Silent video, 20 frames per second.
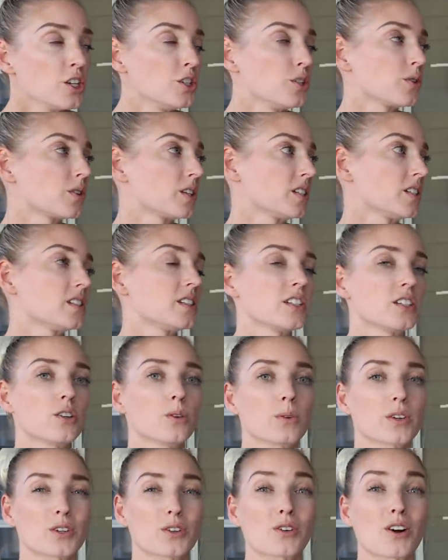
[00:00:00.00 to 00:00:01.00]
You can deal
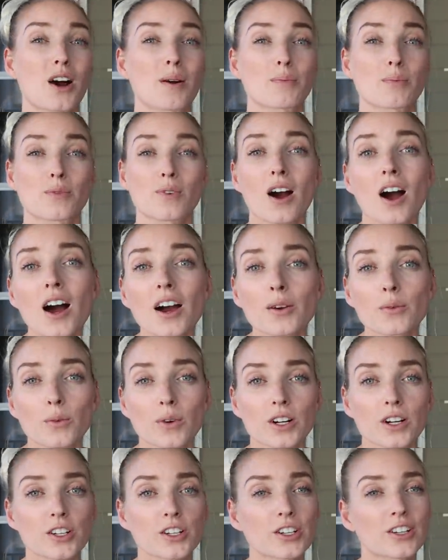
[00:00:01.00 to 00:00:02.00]
with crop rot
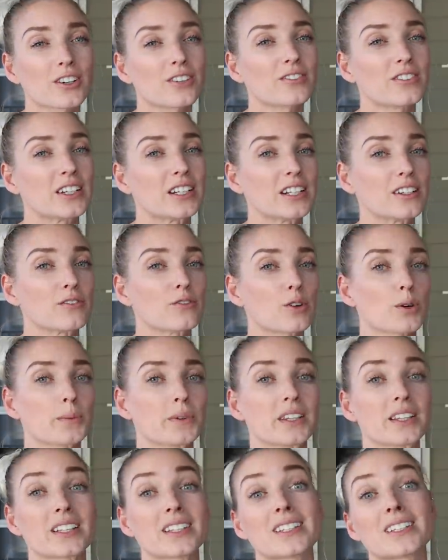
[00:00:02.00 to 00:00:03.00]
where you're feeding
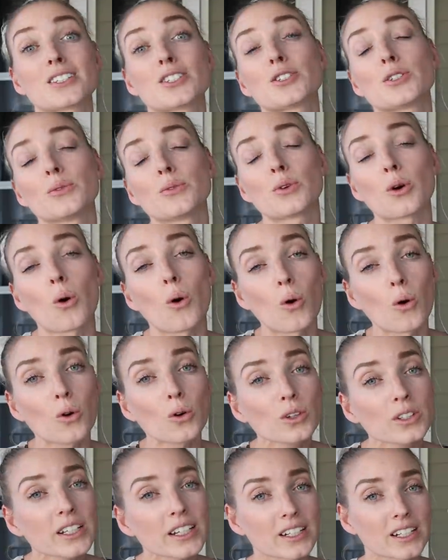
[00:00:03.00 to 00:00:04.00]
formula that's too
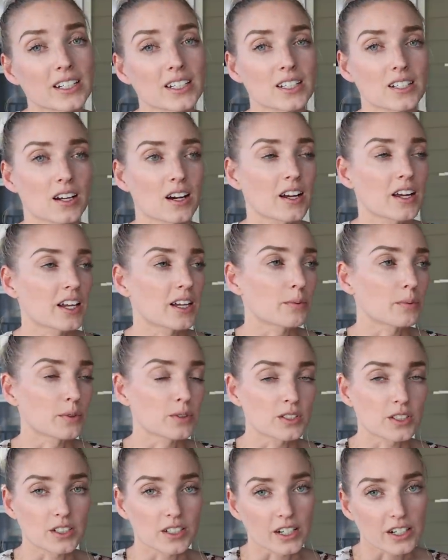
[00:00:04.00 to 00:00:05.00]
cold and it's not able
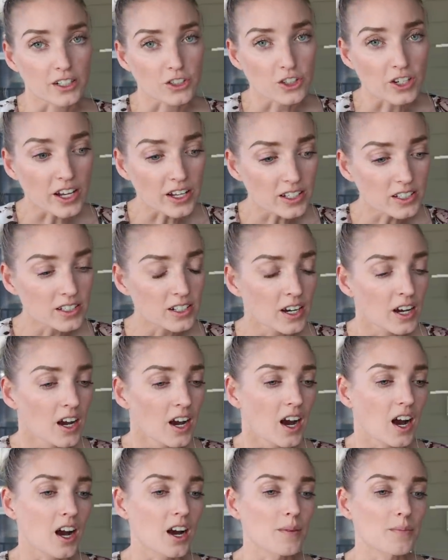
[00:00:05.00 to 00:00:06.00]
to digest.
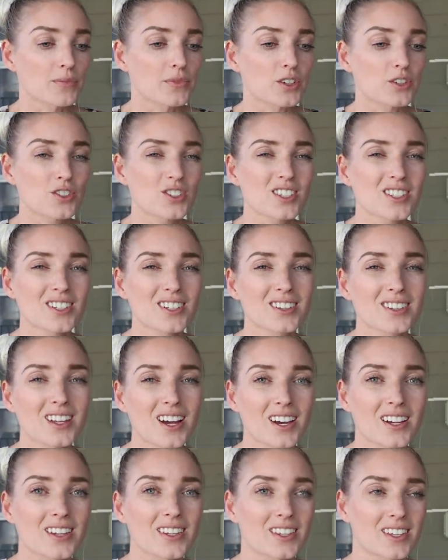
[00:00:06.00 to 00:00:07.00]
Um, there's just a
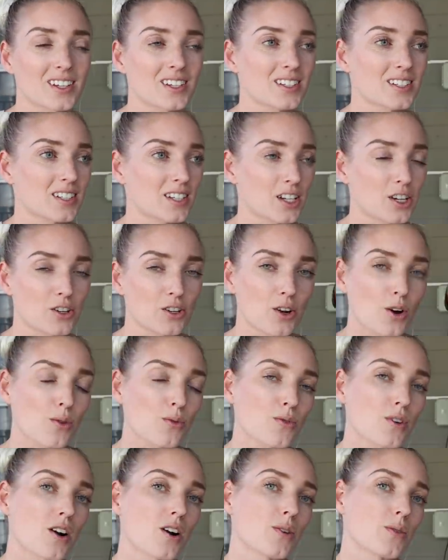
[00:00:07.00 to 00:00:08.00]
lot of things that can go
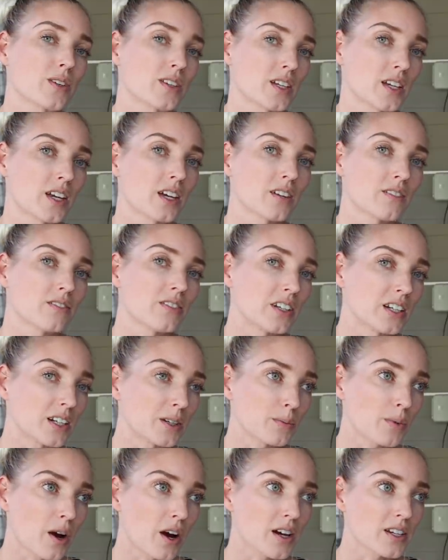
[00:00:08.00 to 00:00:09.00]
wrong with the hand
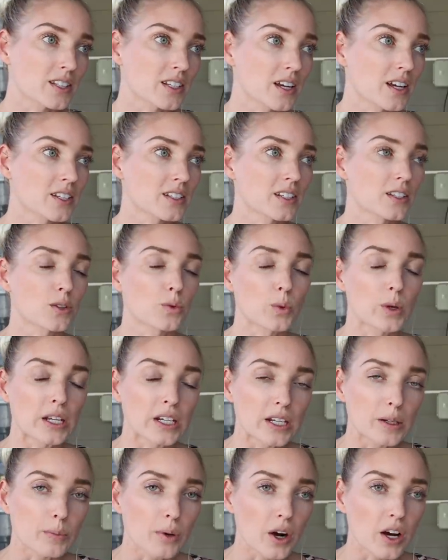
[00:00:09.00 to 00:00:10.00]
feeding process and the
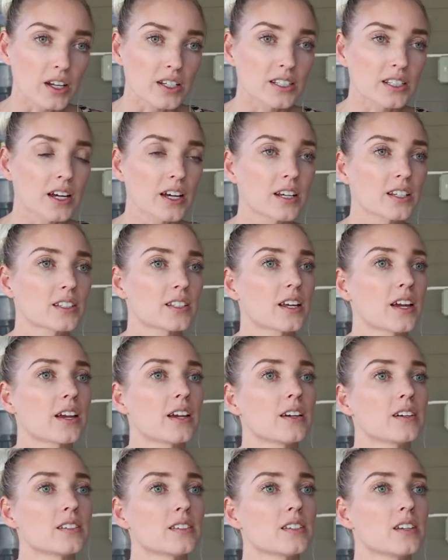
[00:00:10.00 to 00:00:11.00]
weaning process
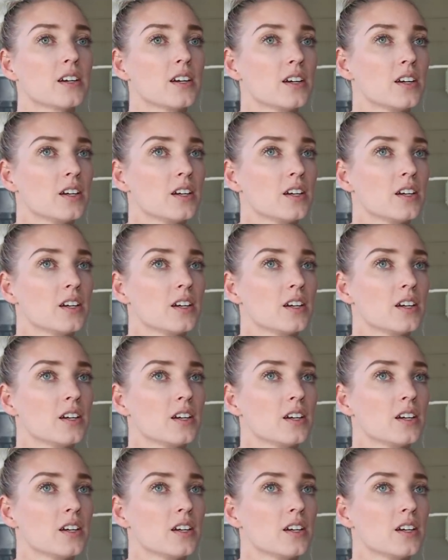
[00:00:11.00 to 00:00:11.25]
and